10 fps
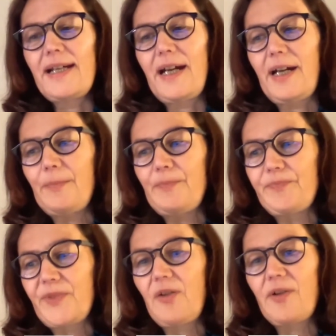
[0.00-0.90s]

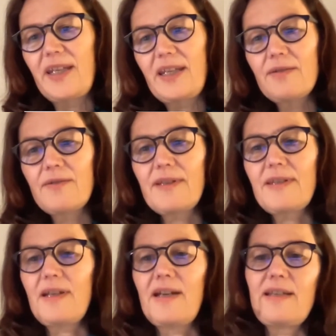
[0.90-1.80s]
going into the
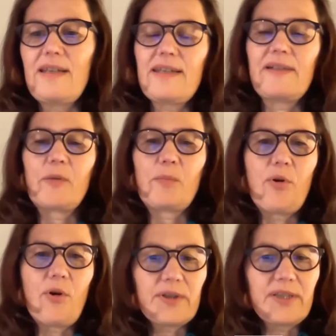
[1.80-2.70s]
studies and
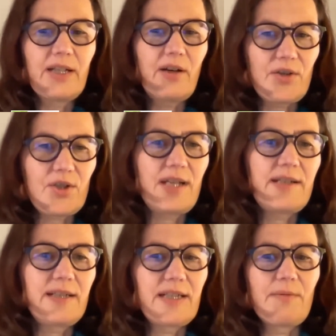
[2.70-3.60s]
reporting on
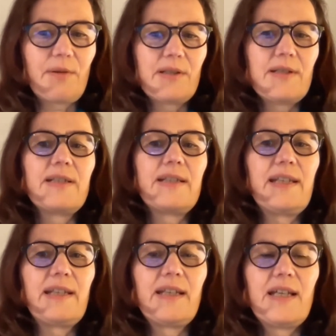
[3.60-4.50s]
gender
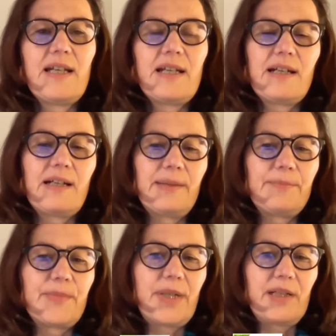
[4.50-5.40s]
equality.
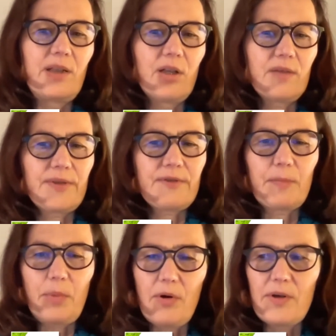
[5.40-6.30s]
A lot was
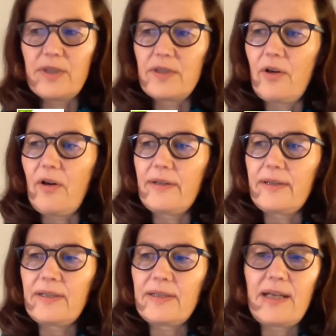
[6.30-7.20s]
reported
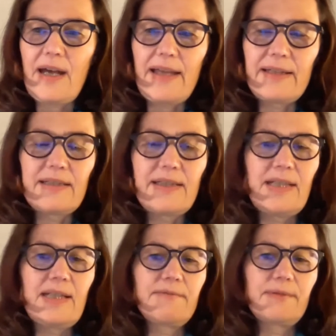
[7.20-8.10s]
on the
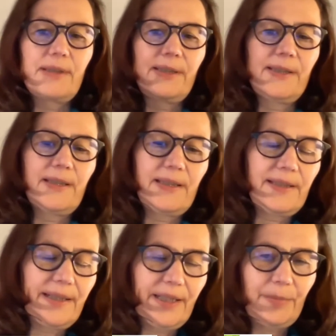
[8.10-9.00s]
unequal